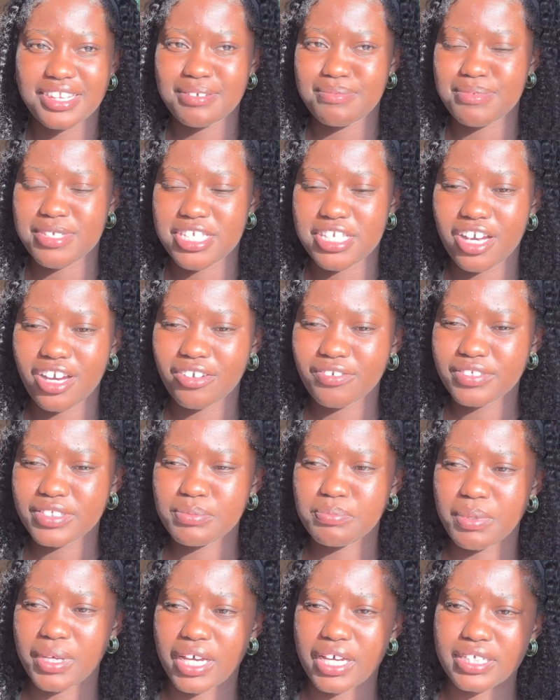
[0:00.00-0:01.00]
themselves,
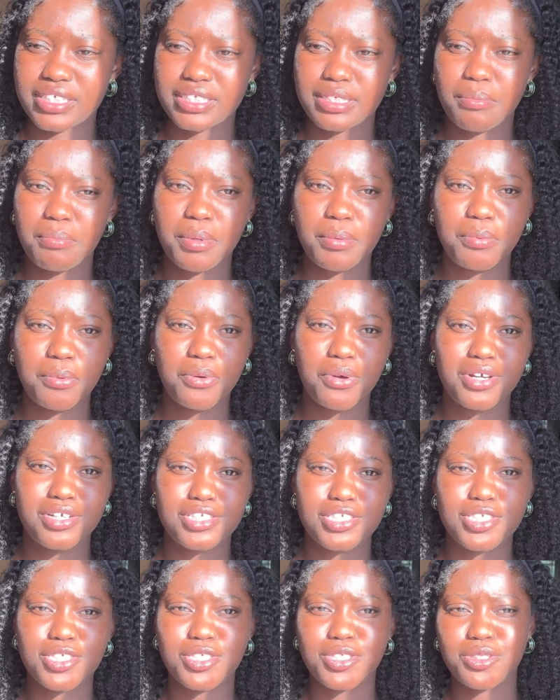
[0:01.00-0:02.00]
but some people are
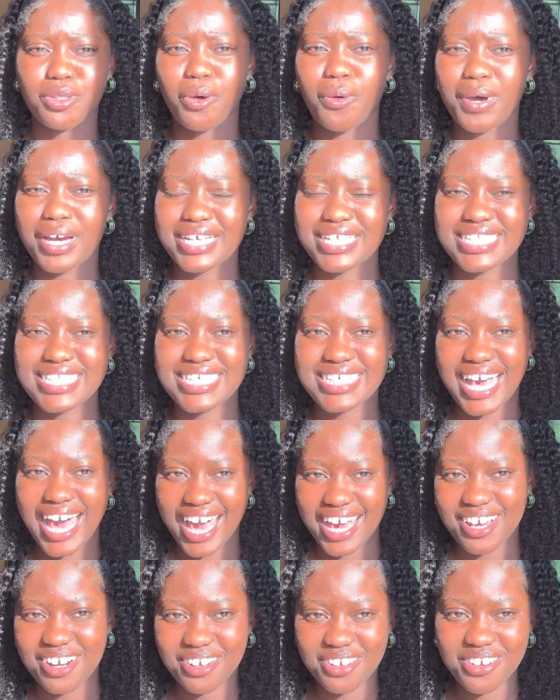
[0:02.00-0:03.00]
so
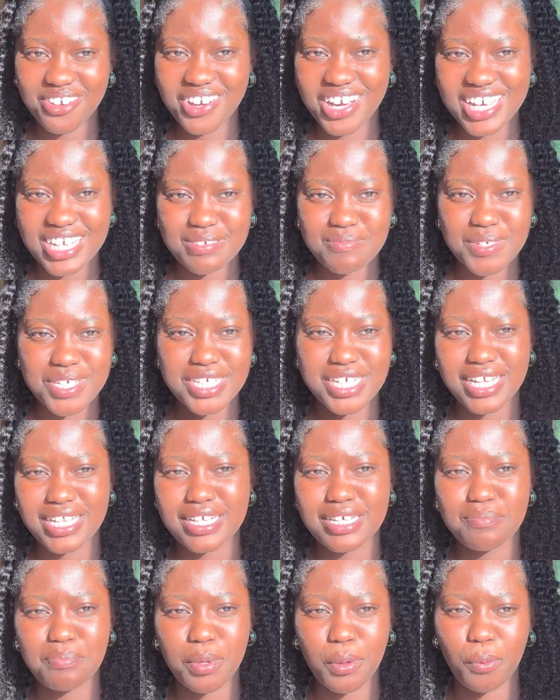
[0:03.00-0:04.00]
entitled,
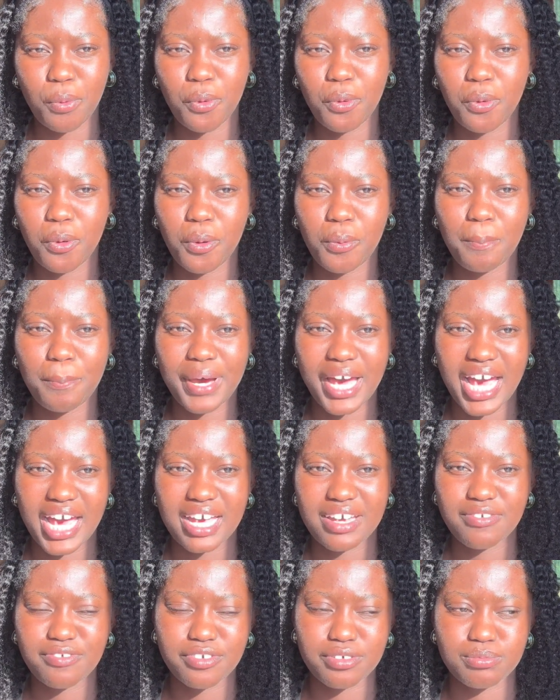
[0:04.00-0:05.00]
especially people who
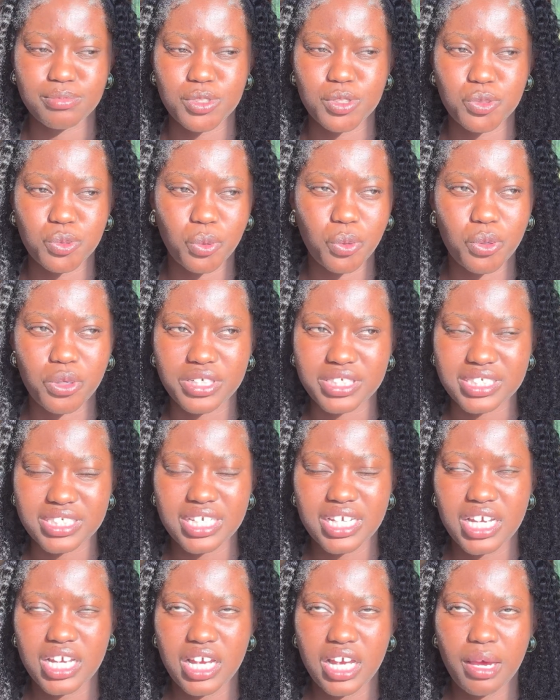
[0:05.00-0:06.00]
buy from stores.
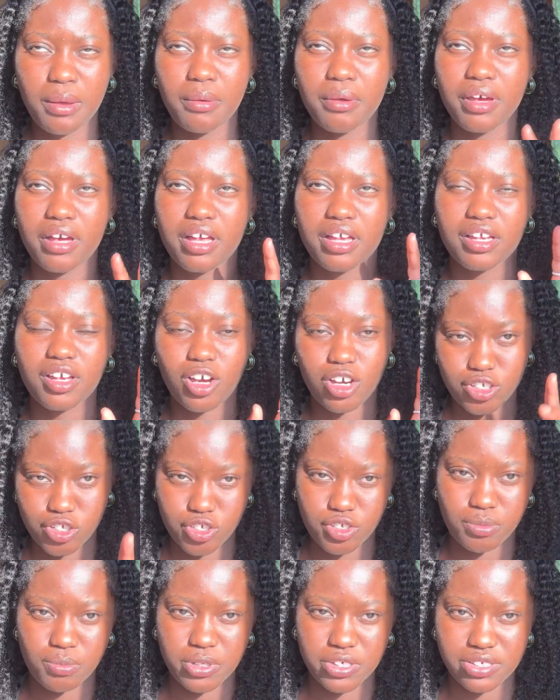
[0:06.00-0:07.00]

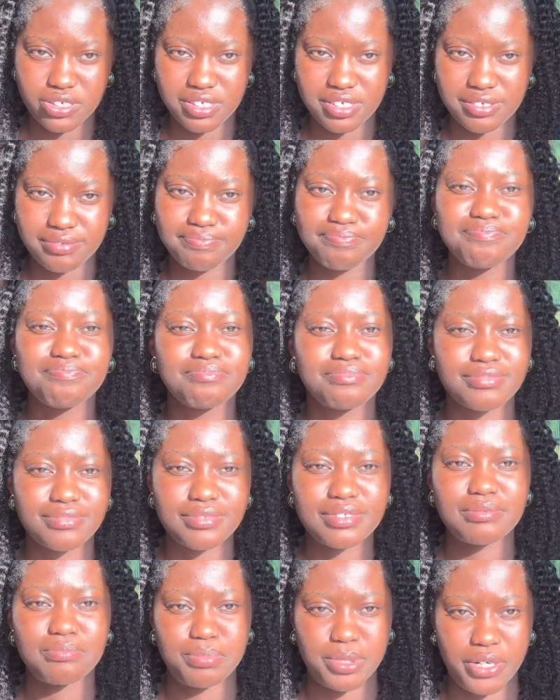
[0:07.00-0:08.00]
Customers.
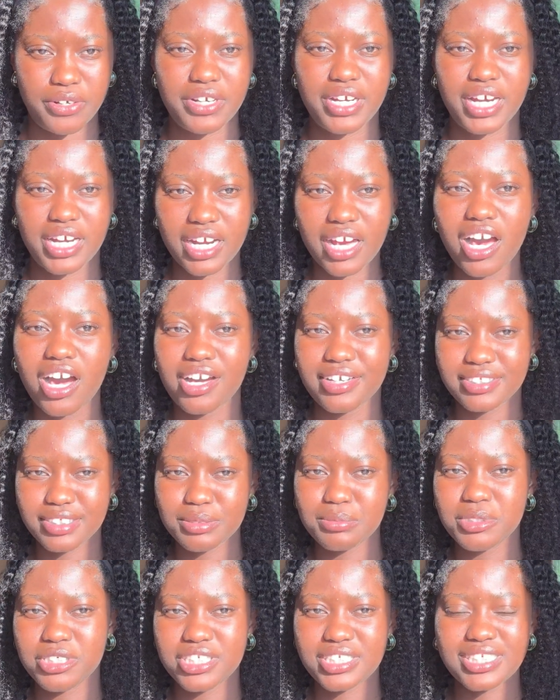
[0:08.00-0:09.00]
Period.
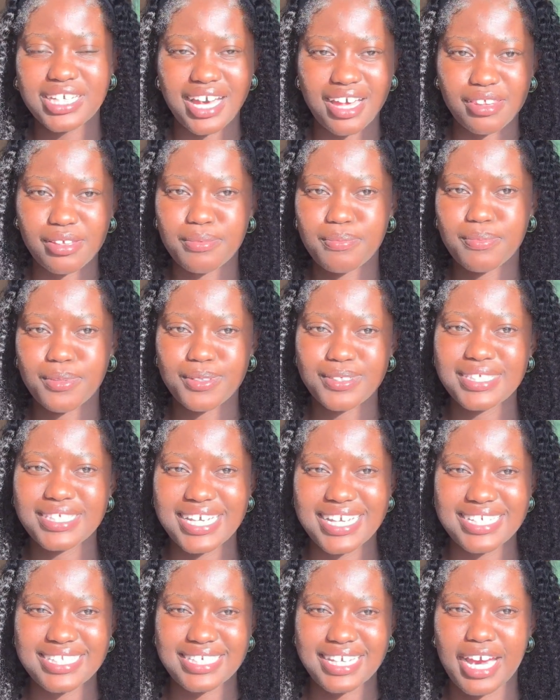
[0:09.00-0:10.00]
Customers are the most
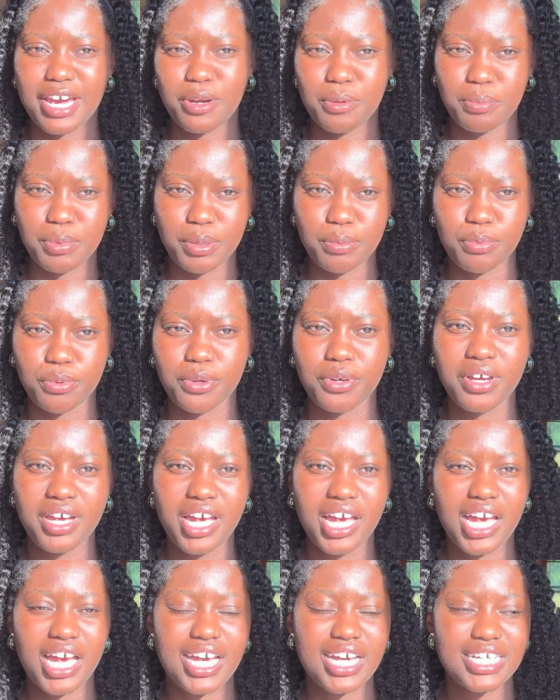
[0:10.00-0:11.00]
entitled people,
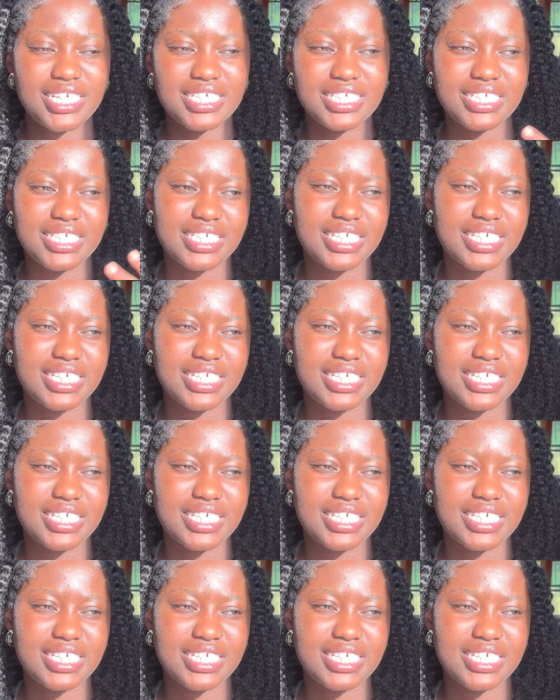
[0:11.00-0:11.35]
because